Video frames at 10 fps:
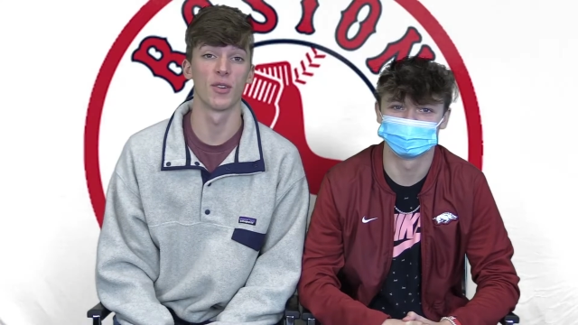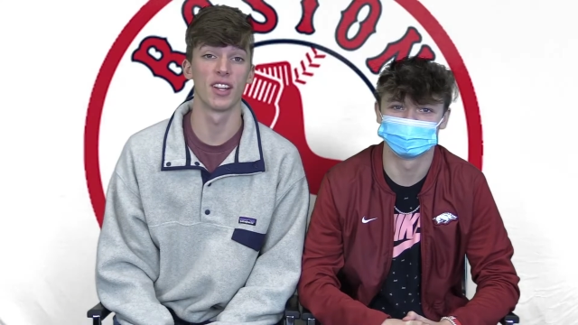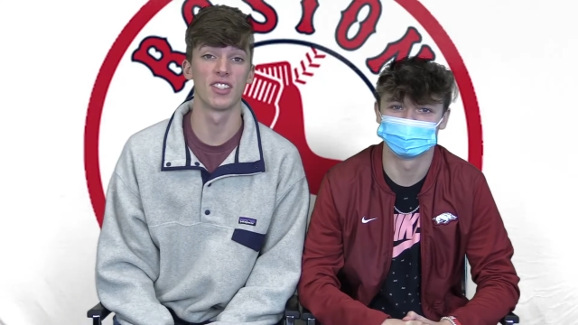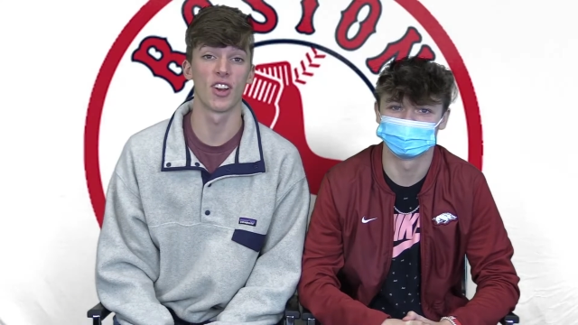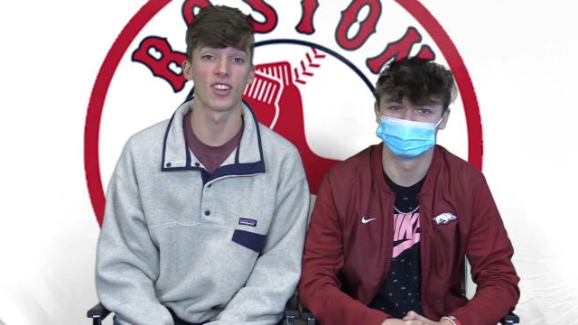
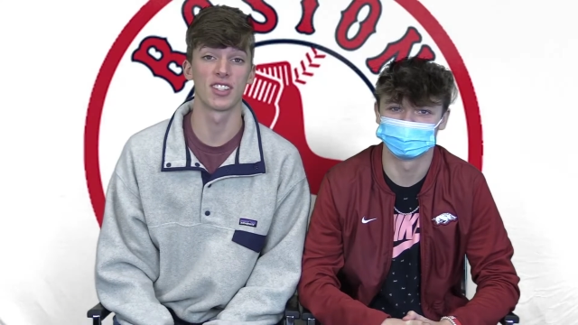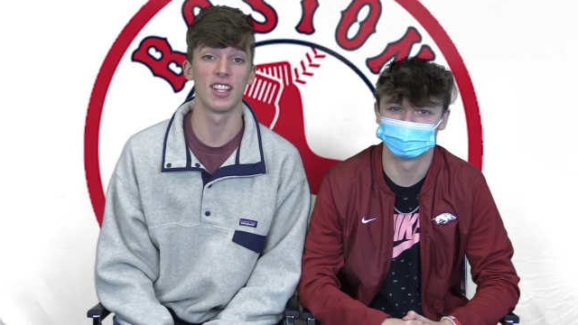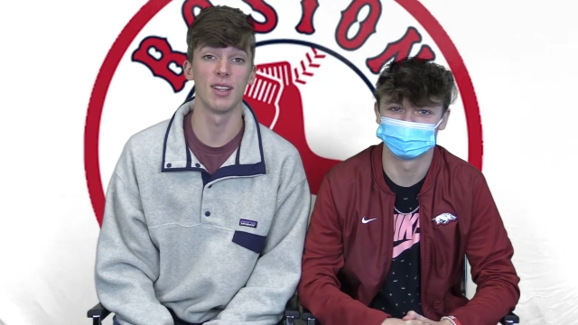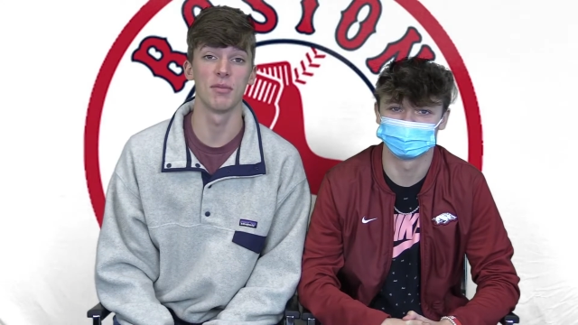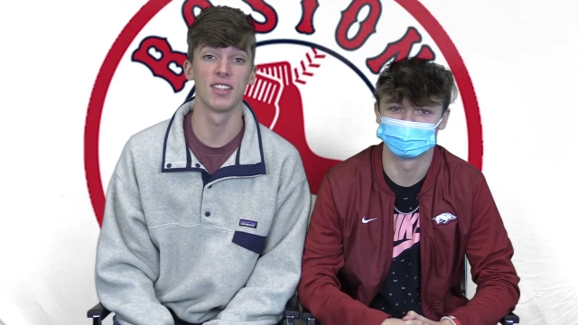Speaker 1: Red Sox
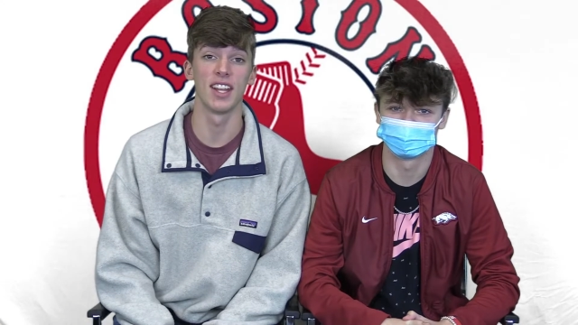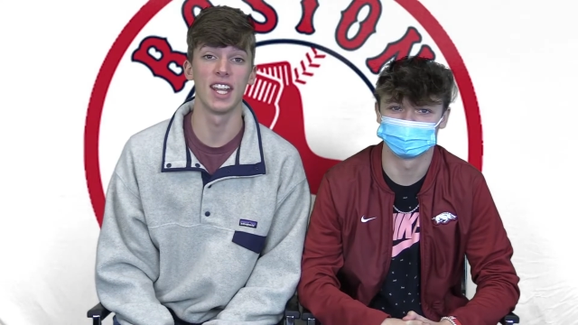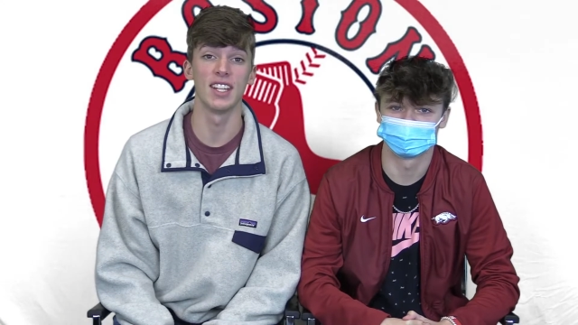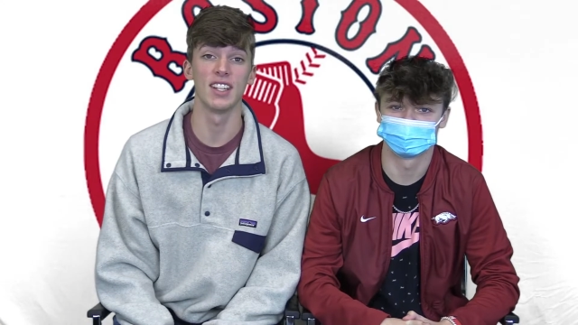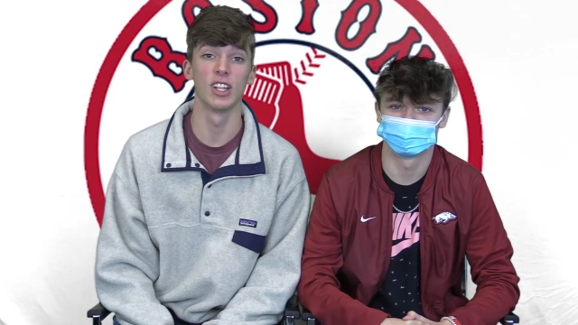teams that
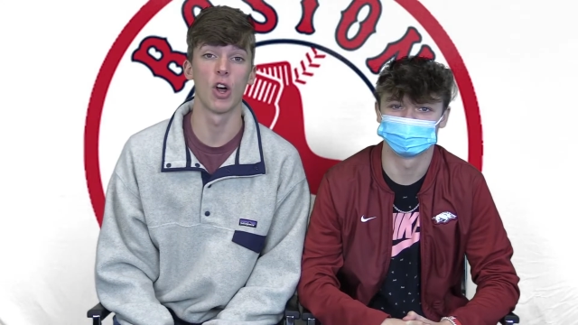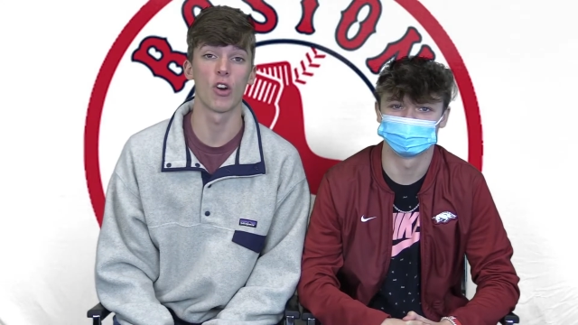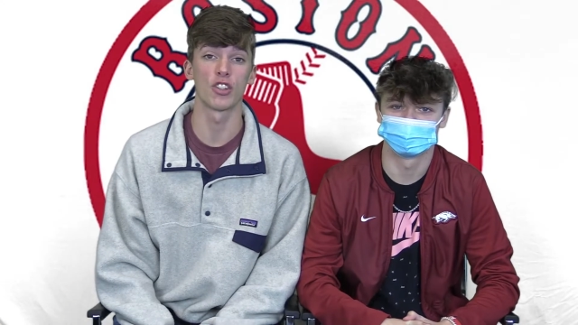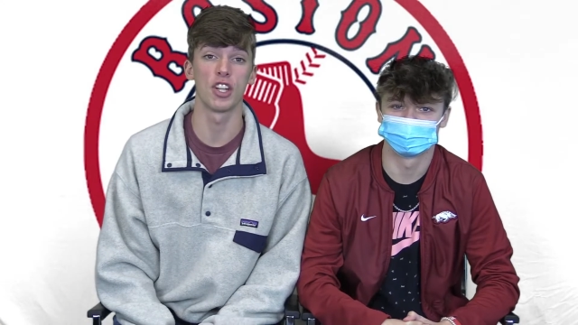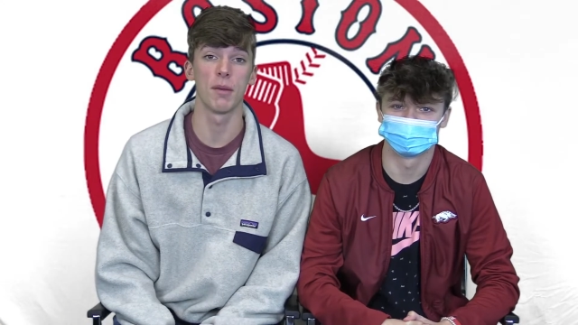ended
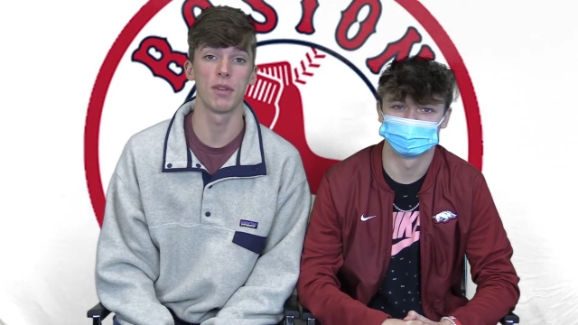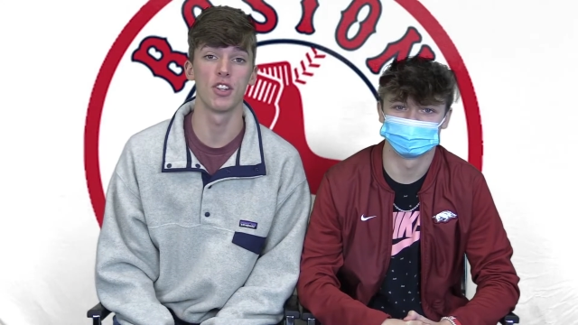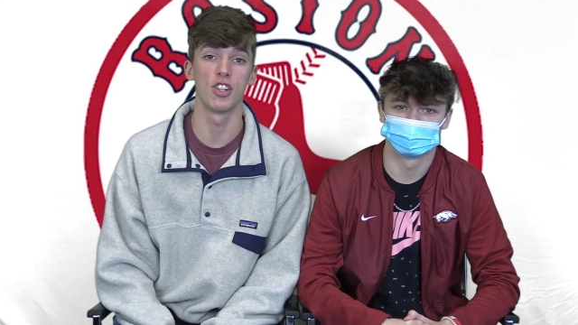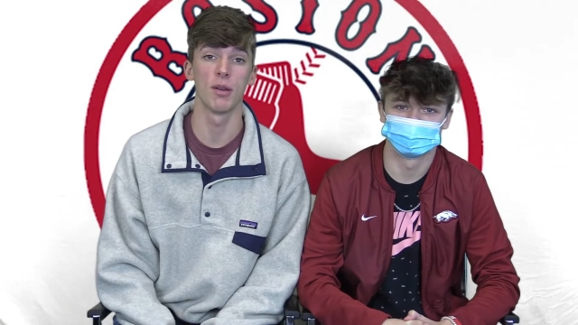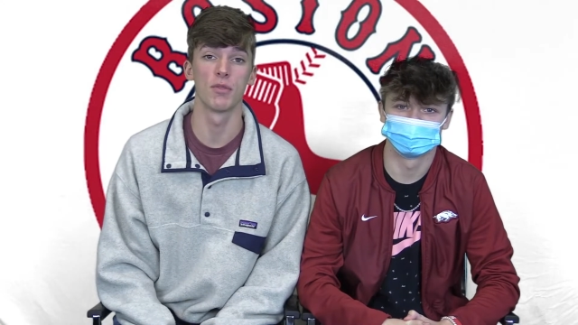long
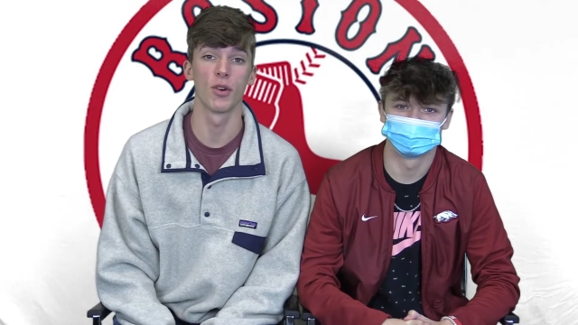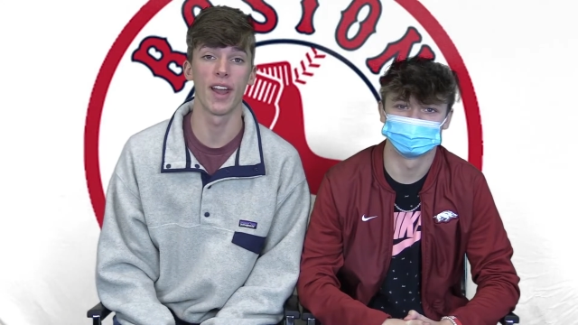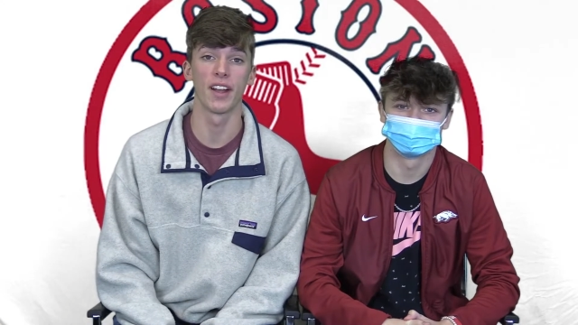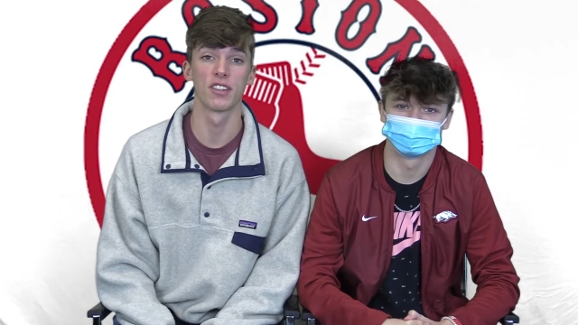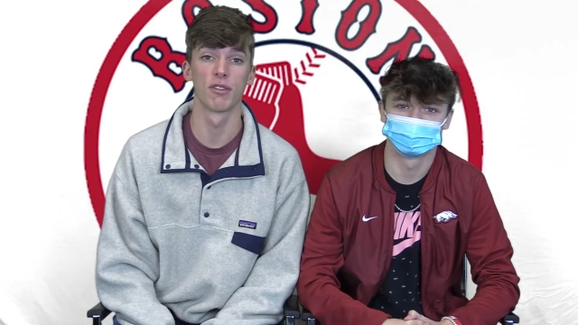championship
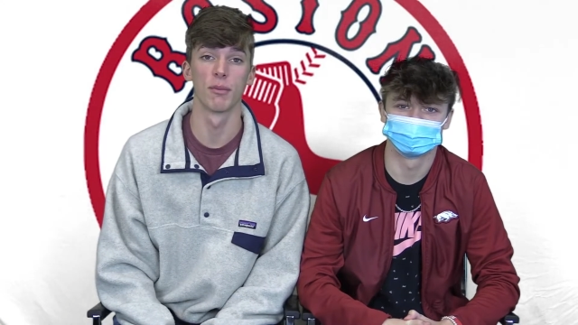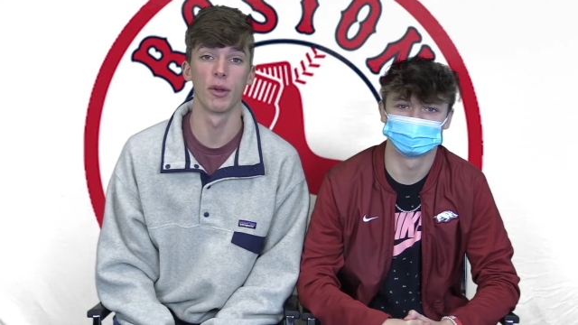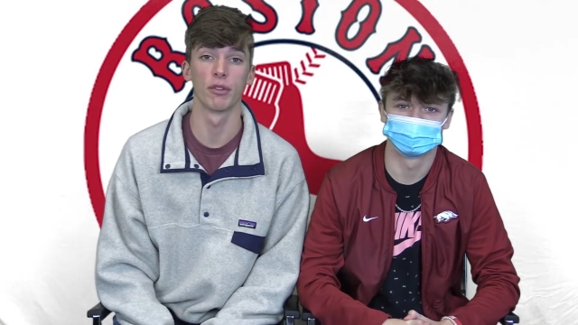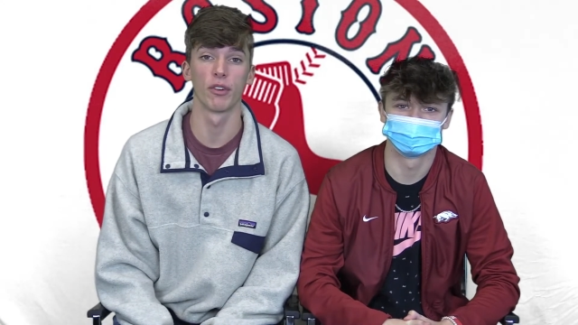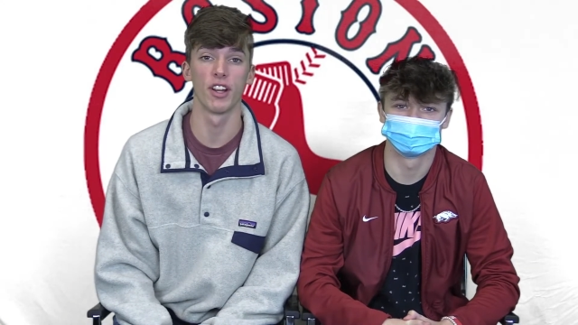droughts for
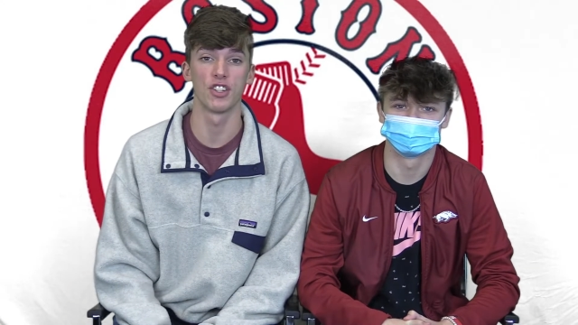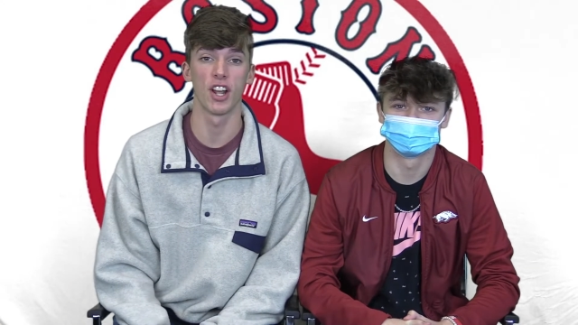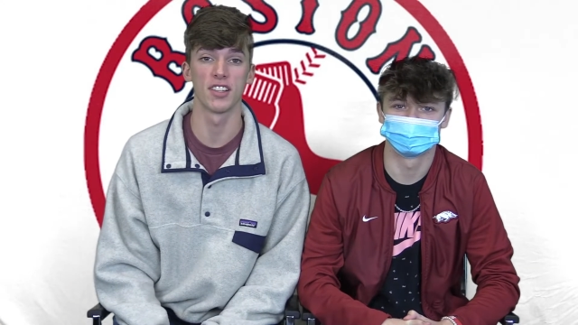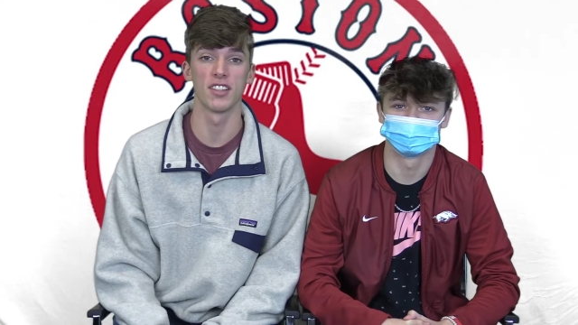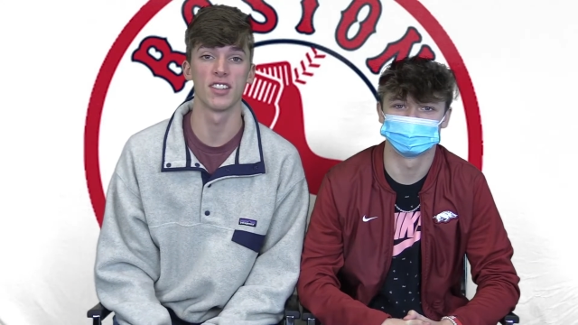both
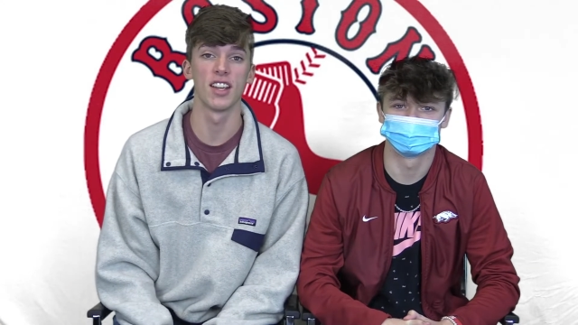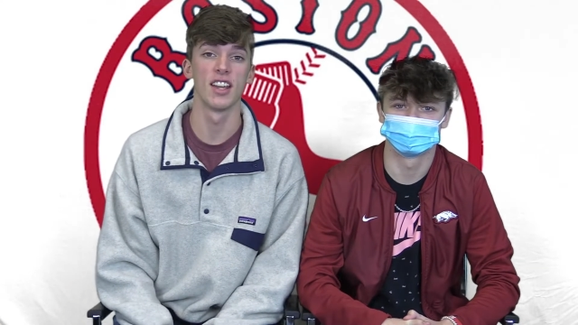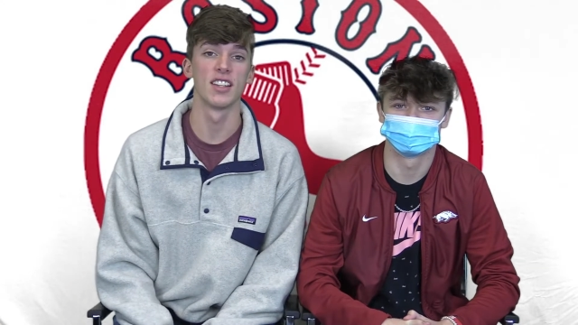franchises,